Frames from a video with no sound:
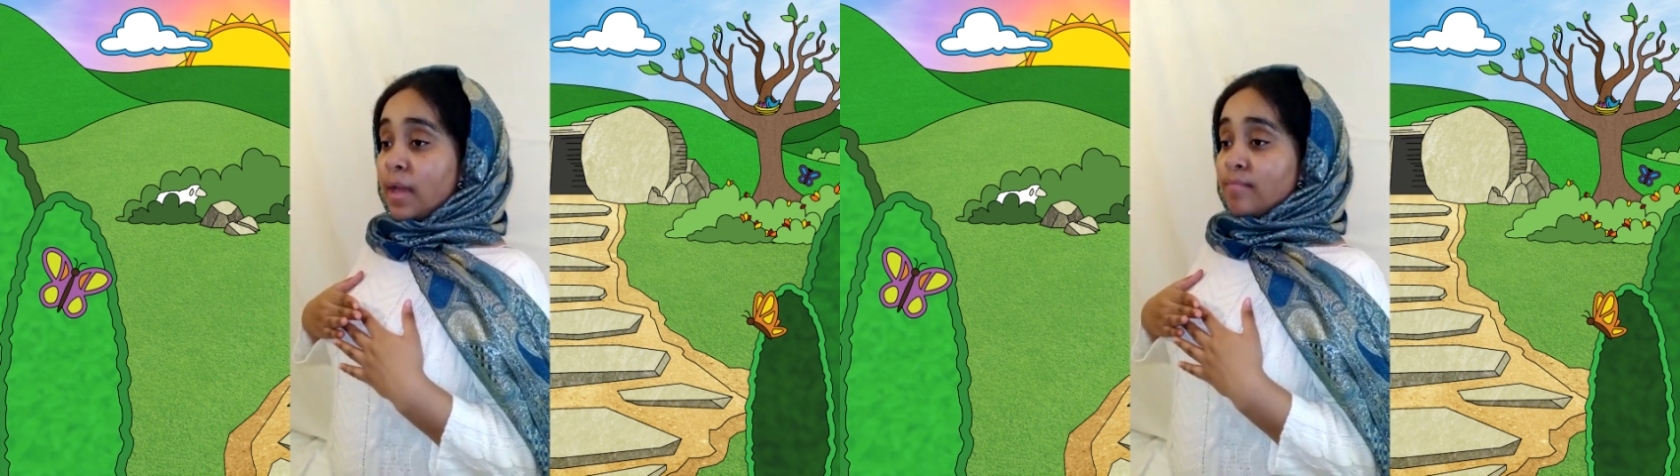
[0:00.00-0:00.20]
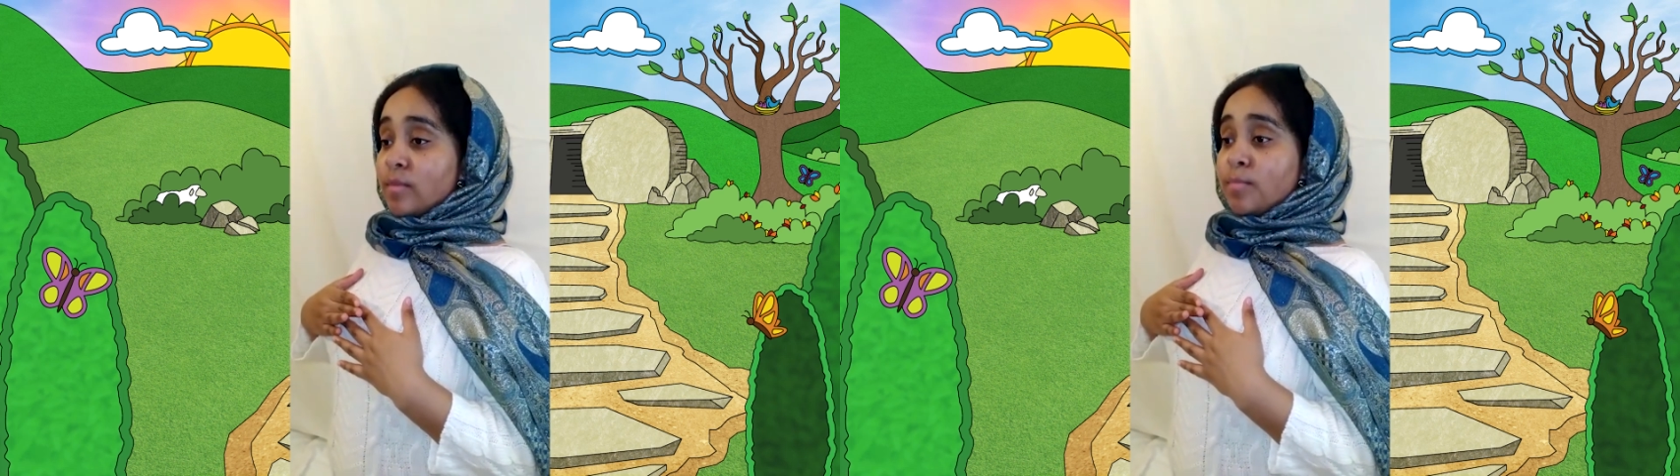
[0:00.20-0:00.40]

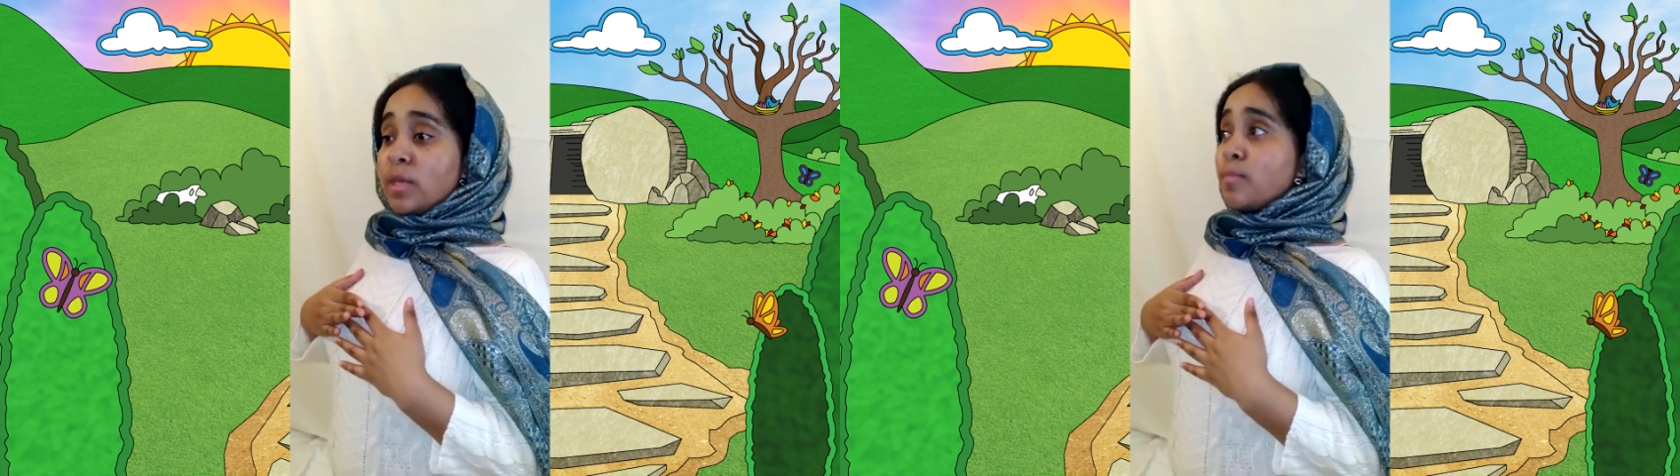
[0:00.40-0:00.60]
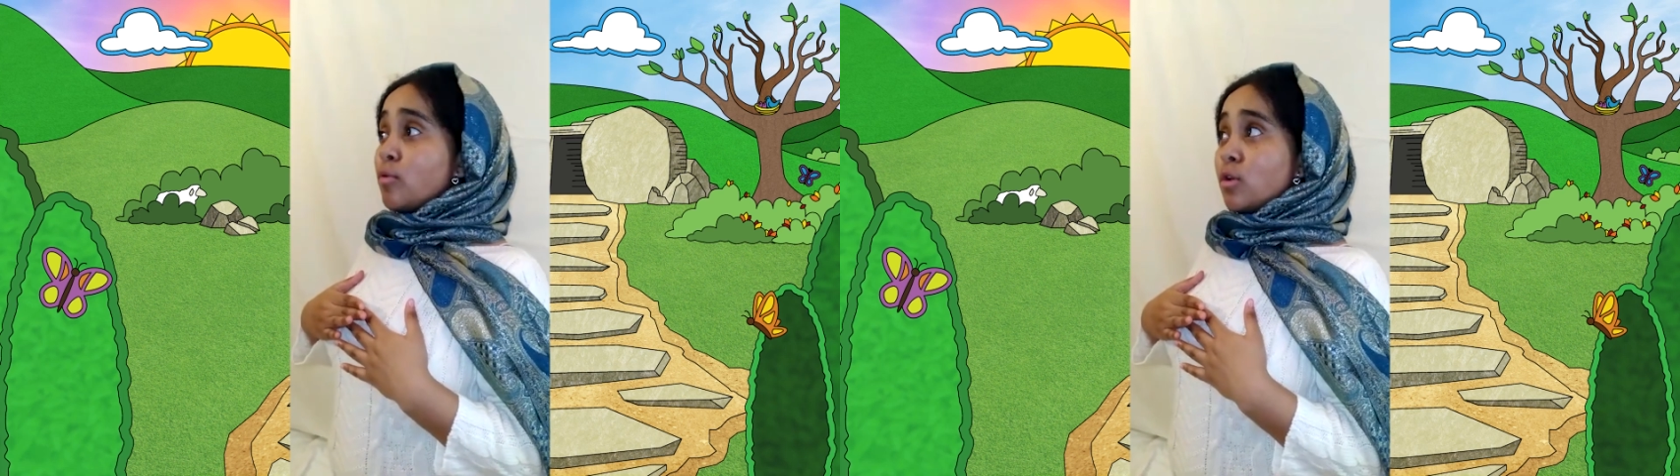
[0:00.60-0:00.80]
The
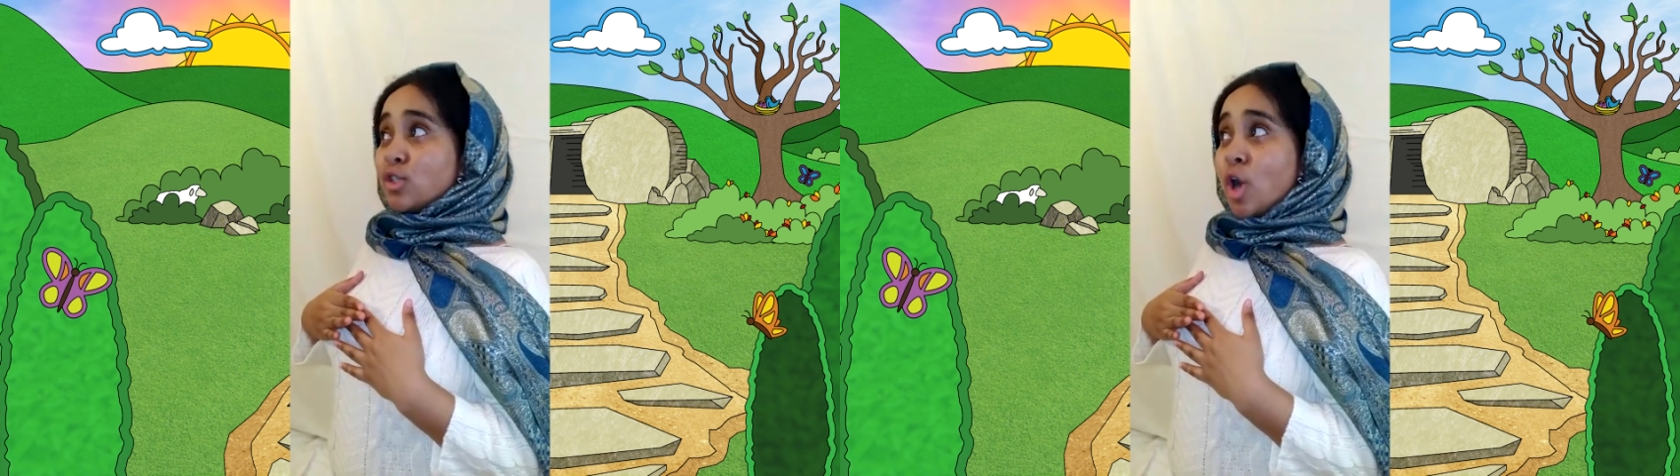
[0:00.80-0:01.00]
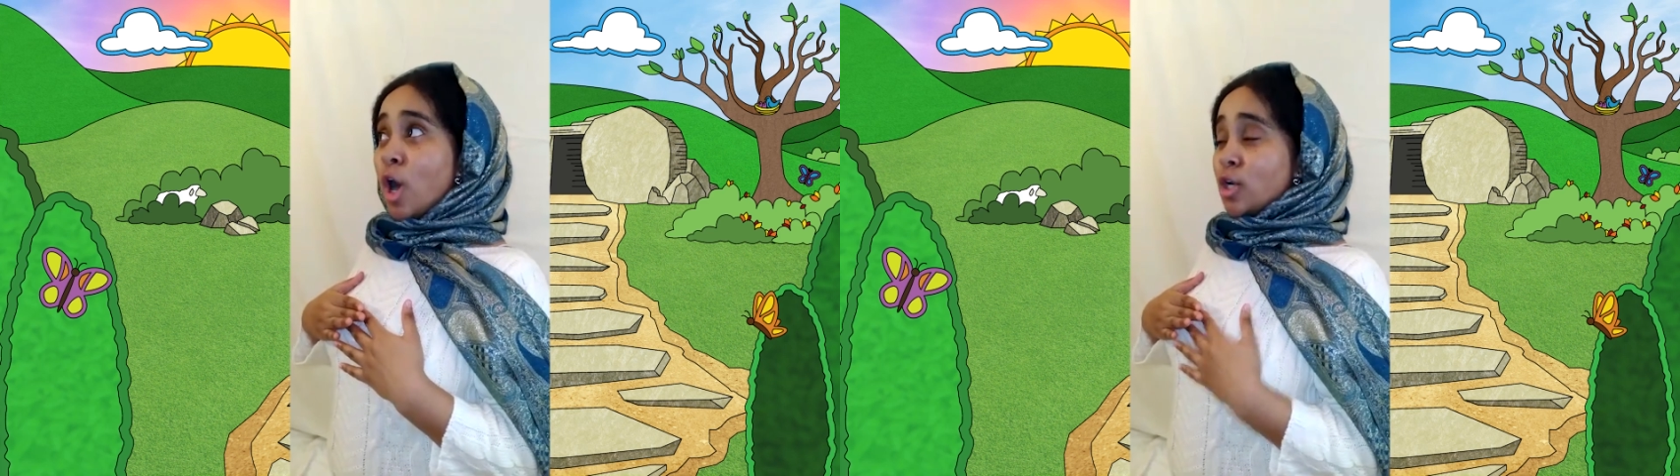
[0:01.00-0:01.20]
people in
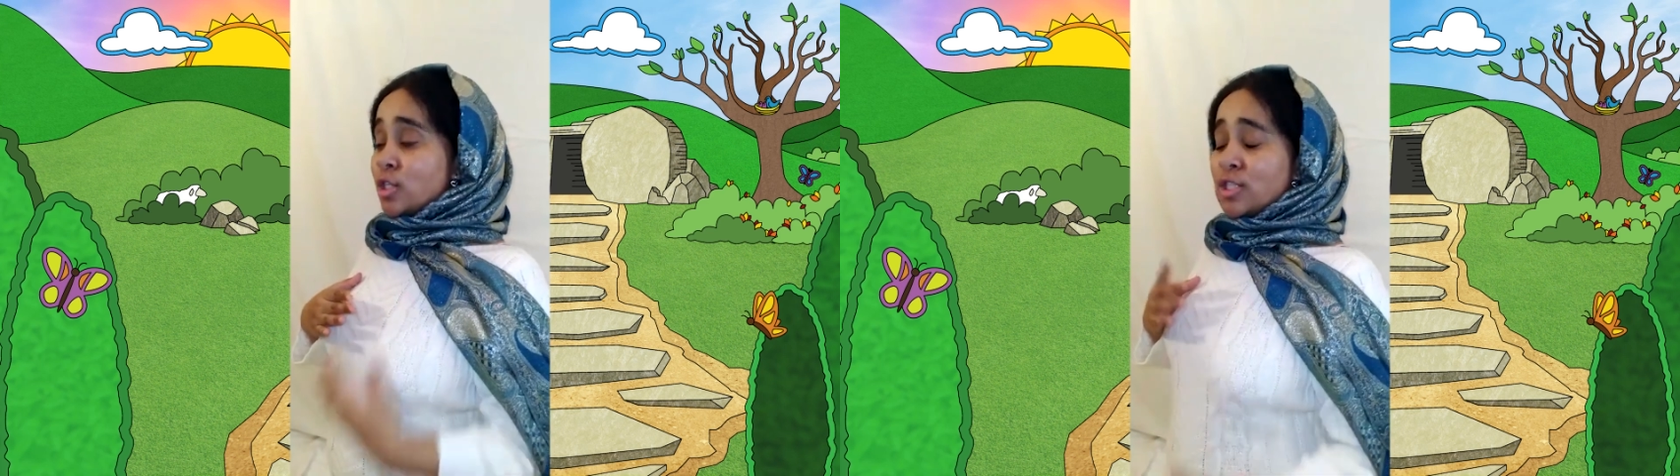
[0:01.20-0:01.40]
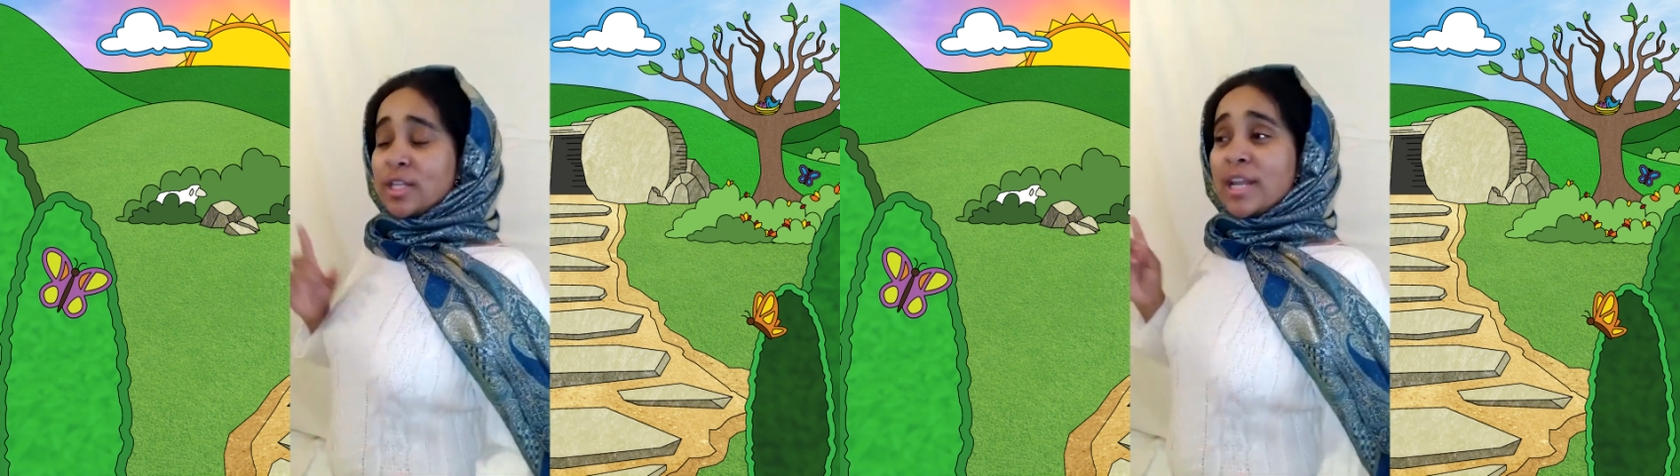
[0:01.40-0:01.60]

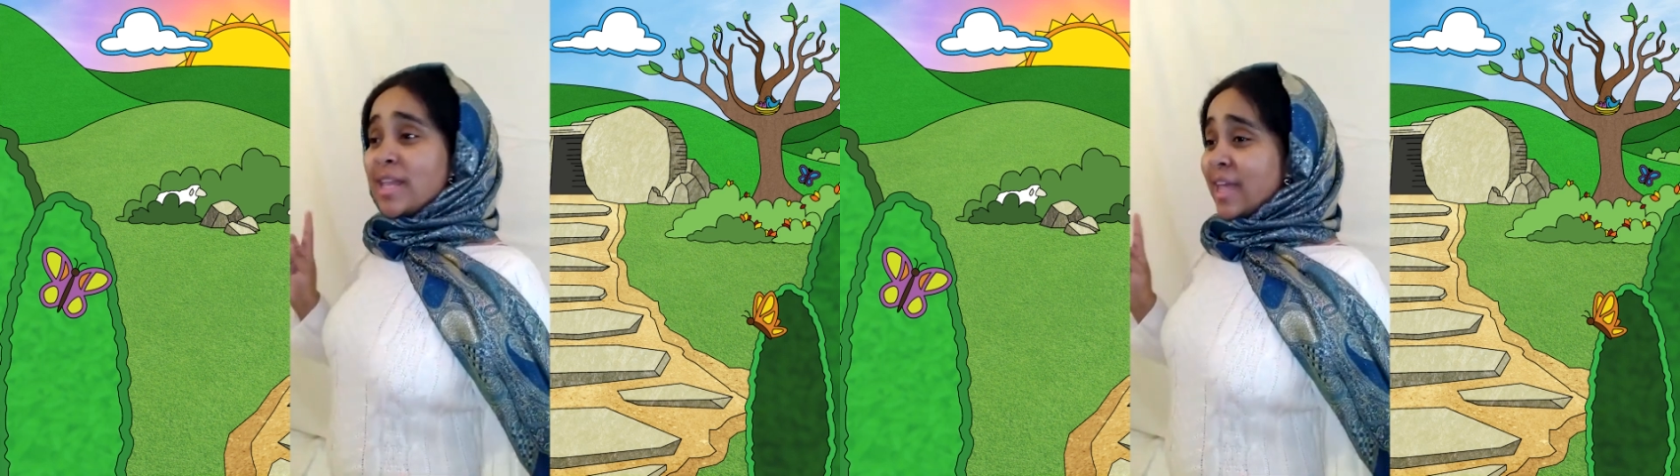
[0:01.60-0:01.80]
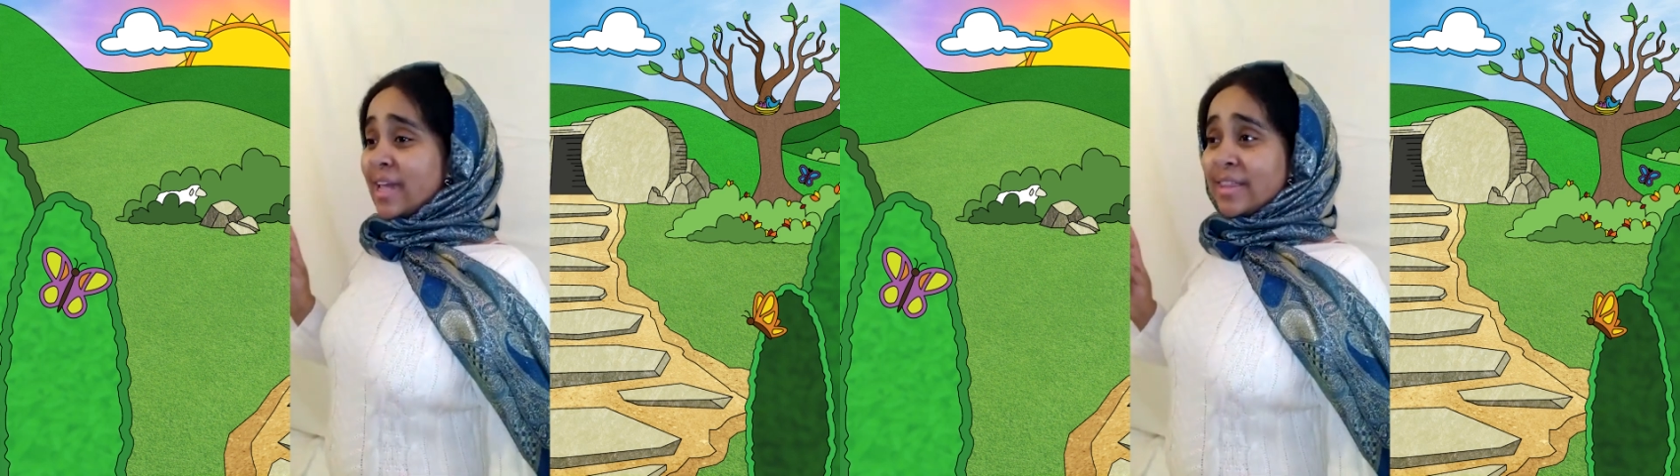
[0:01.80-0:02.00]
charge didn't
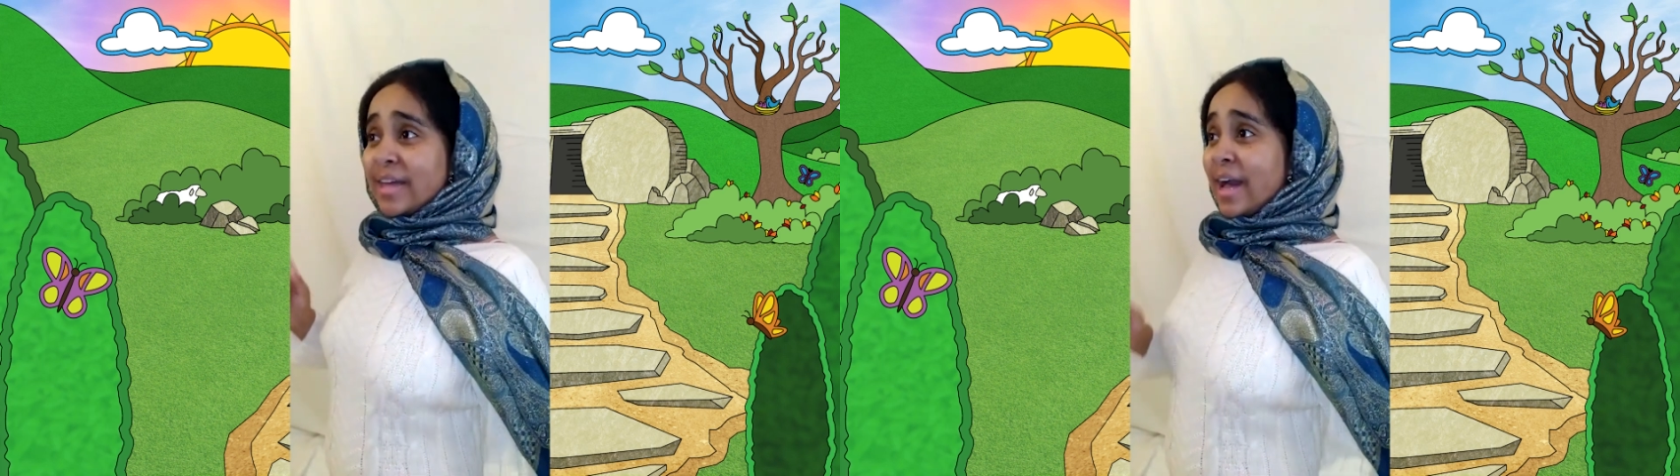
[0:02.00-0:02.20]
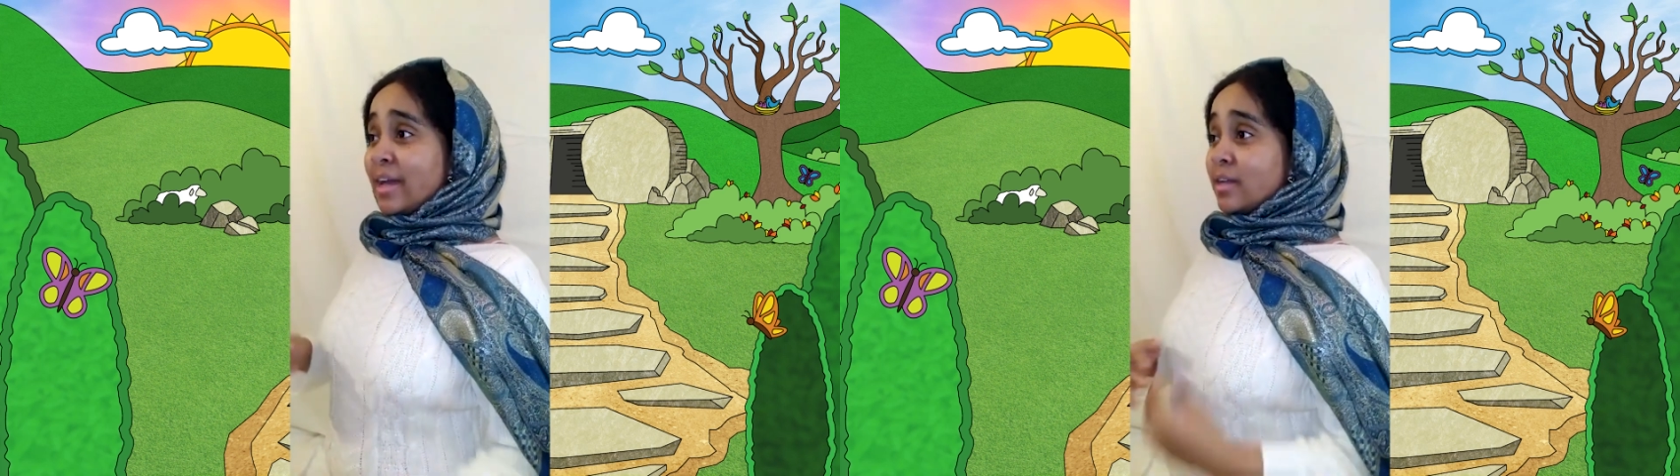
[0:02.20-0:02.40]
like that.